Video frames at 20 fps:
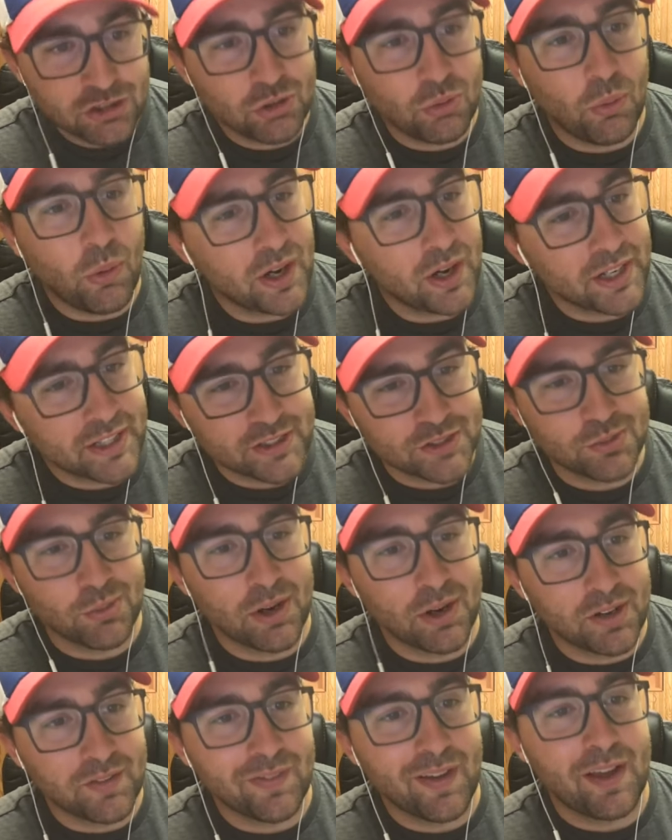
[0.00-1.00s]
20,
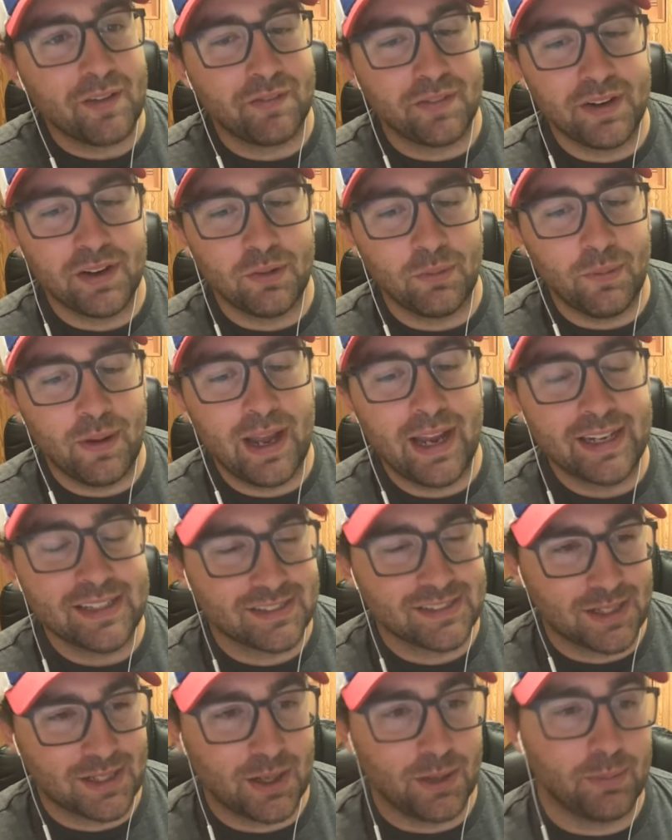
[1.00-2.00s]
25 feet
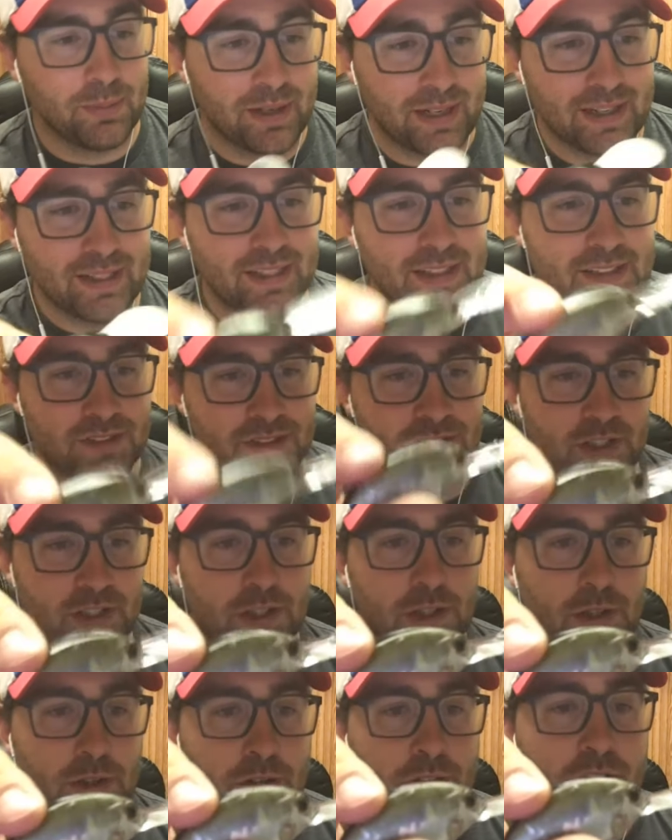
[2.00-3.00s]
away to come get this
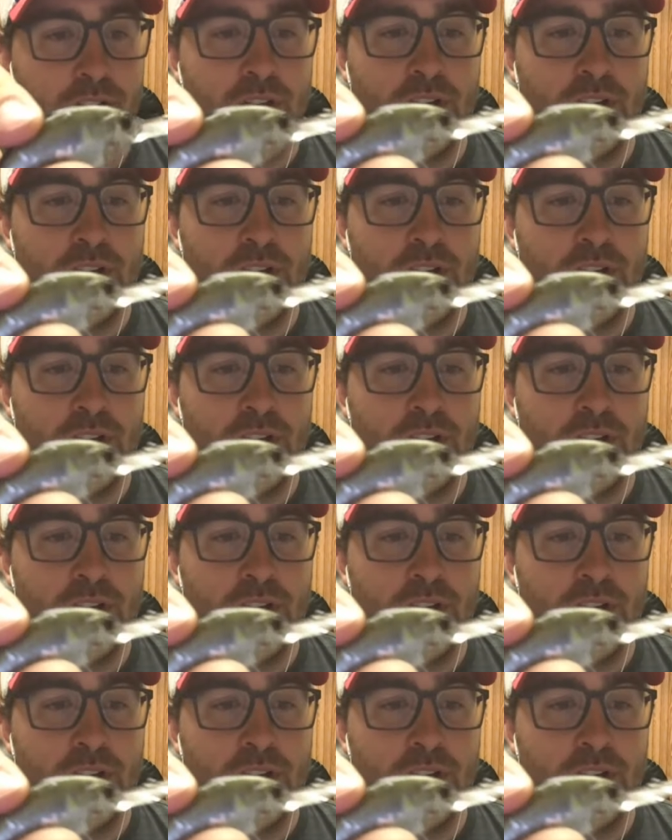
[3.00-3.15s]
dude